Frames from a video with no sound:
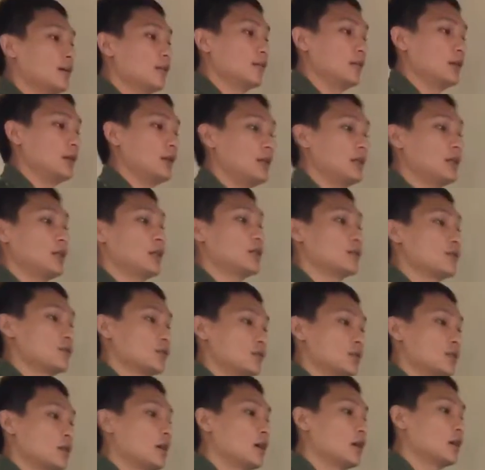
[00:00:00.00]
We needed to
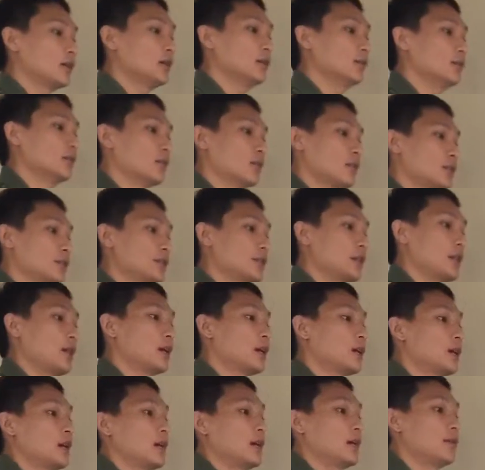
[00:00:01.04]
talk or
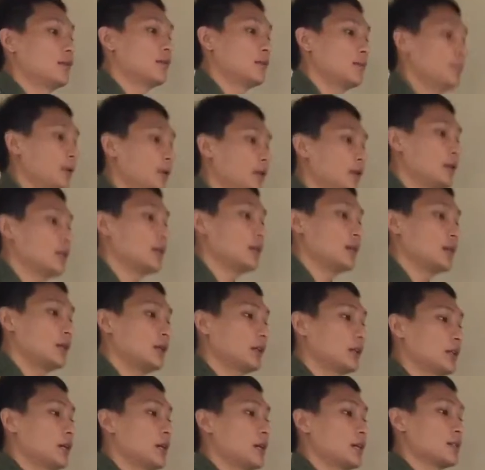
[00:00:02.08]
share our opinion in
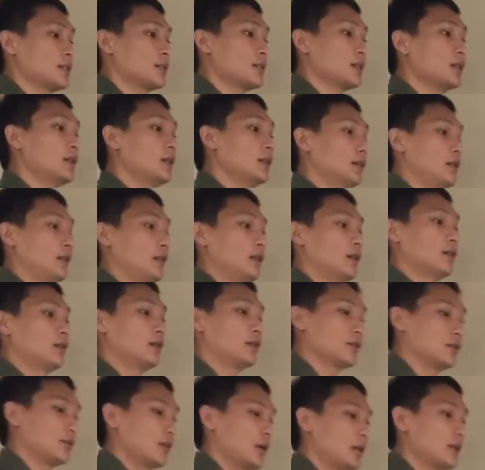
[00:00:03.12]
class in
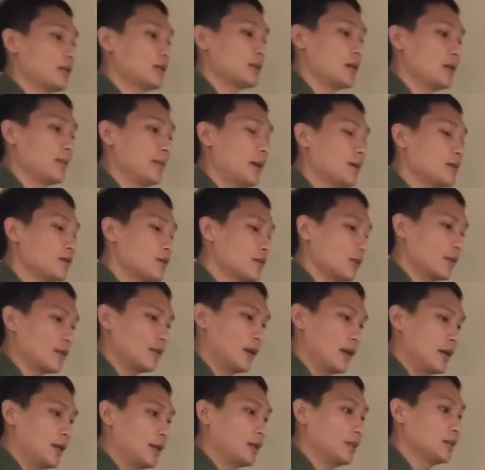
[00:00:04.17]
order to get some extra
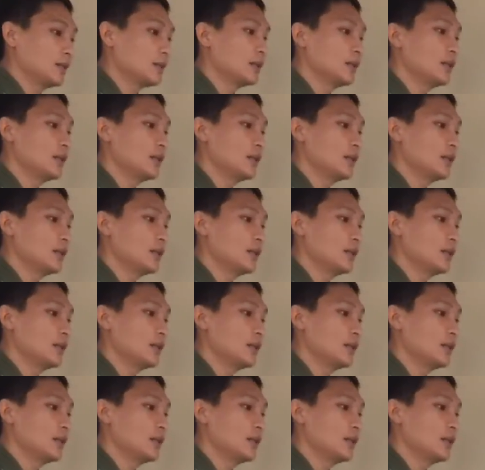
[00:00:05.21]
credit.